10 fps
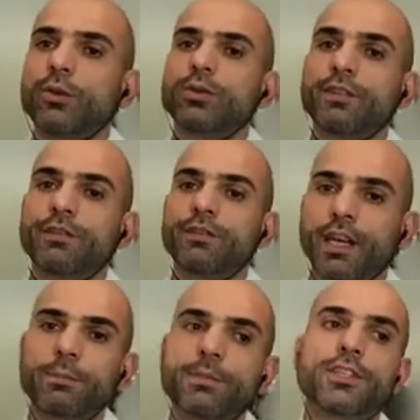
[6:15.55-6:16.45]
law
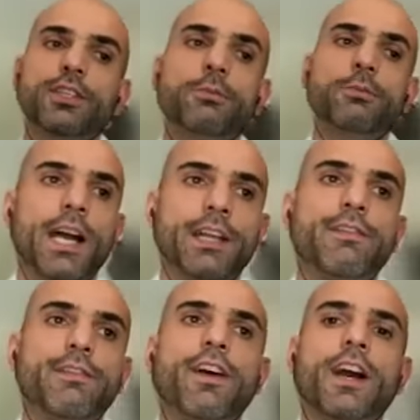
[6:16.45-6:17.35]
develops, you
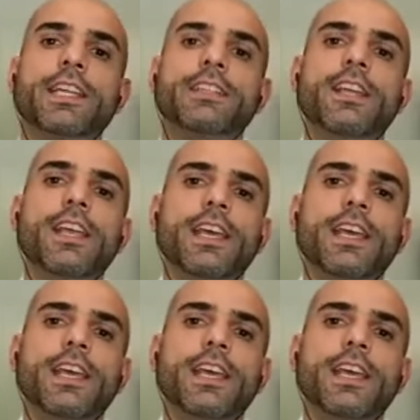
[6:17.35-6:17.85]
might find